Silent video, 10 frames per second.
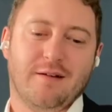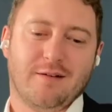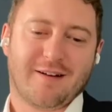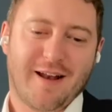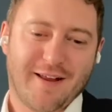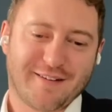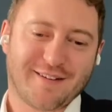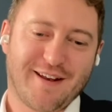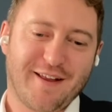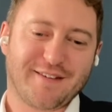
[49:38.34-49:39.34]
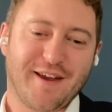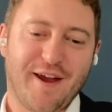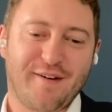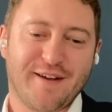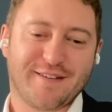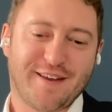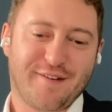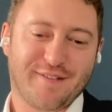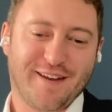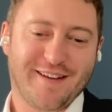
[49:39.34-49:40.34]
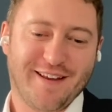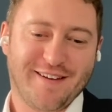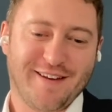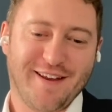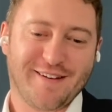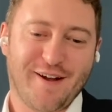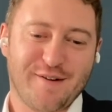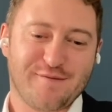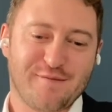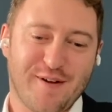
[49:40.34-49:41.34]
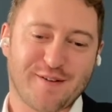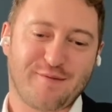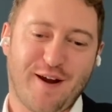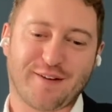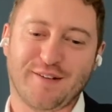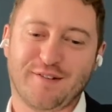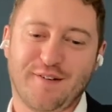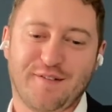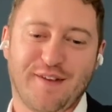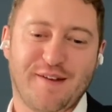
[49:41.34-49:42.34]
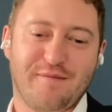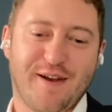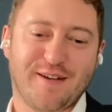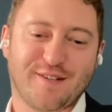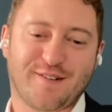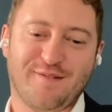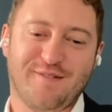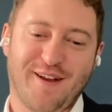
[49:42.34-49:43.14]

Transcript: Glad to hear it. Definitely in line with best practice. 15 minutes from